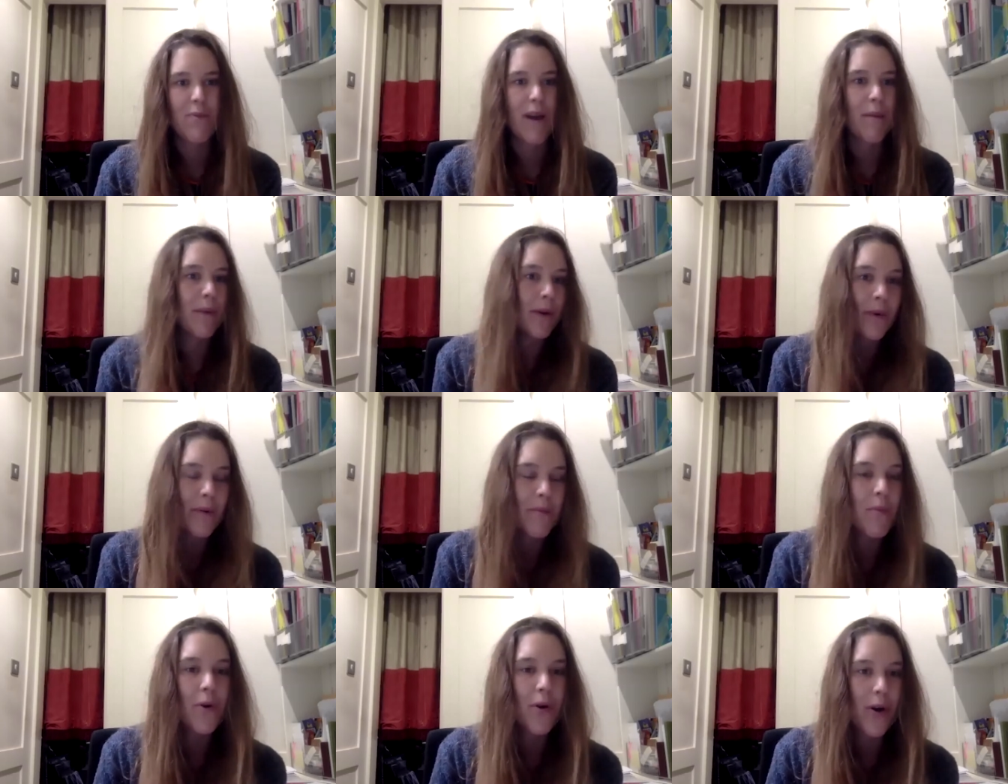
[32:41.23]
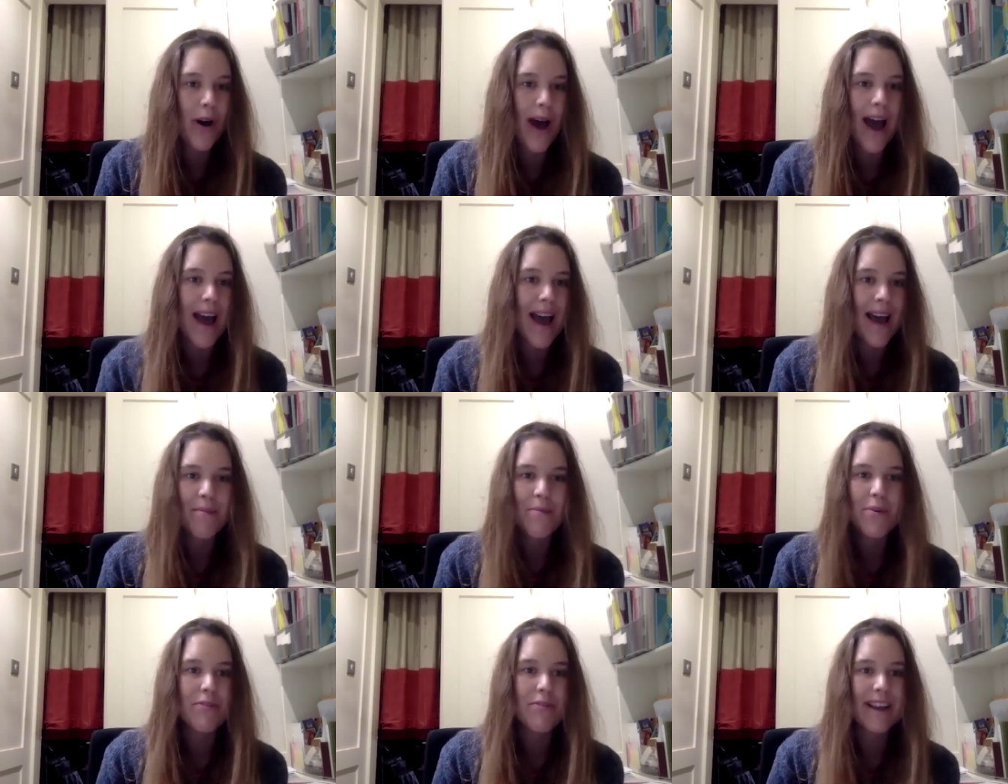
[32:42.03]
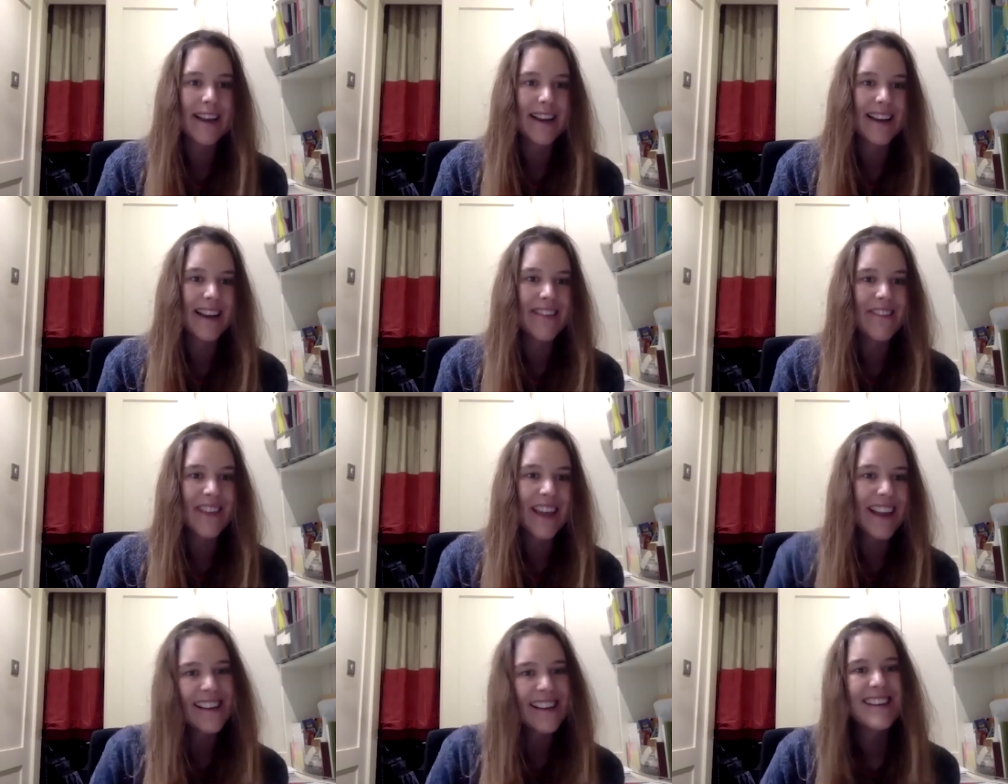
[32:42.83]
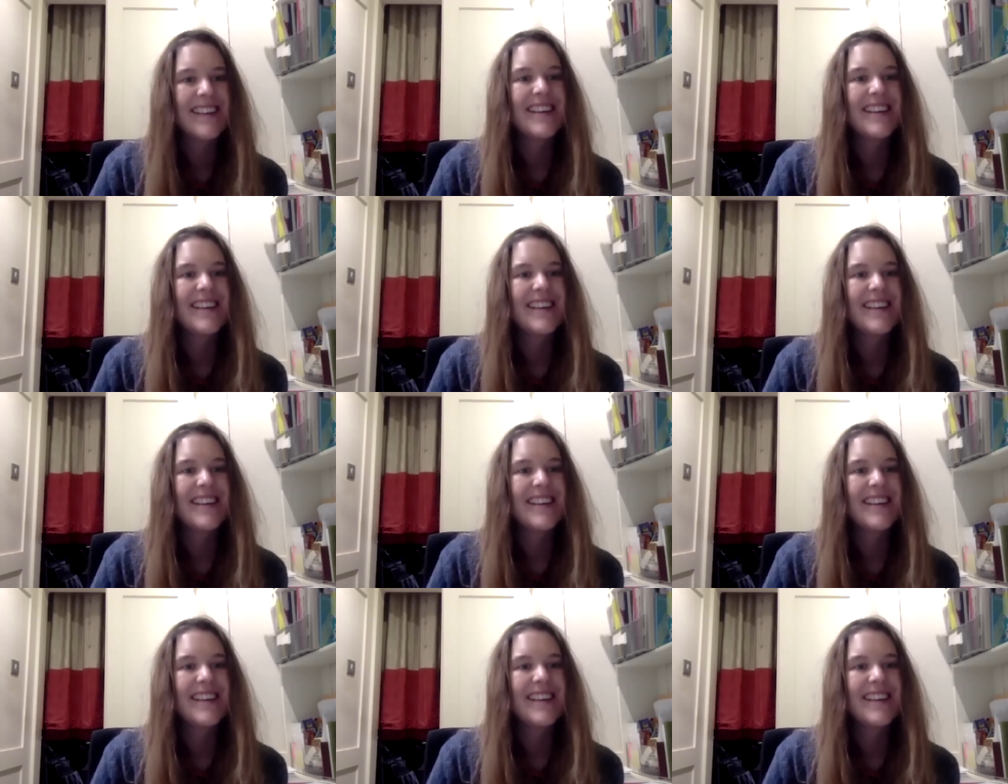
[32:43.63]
when we were more marine living.